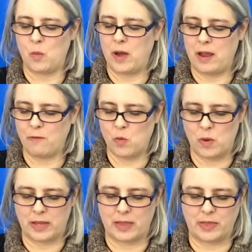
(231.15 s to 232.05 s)
whatever
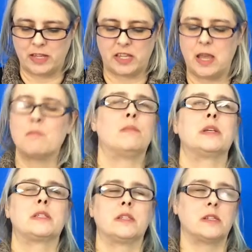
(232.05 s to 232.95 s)
will get these
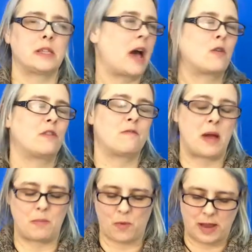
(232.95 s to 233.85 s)
imbeciles out of
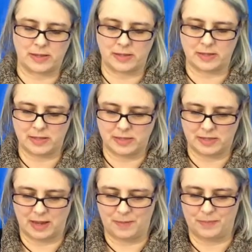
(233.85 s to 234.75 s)
my presence.